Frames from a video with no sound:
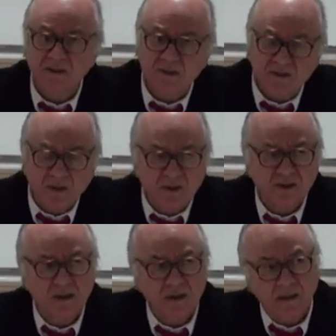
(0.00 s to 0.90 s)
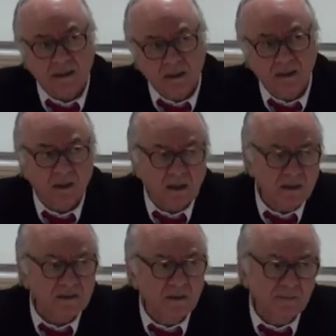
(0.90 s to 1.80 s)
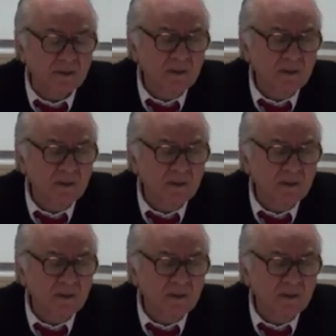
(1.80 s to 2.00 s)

sociological, and legal concept.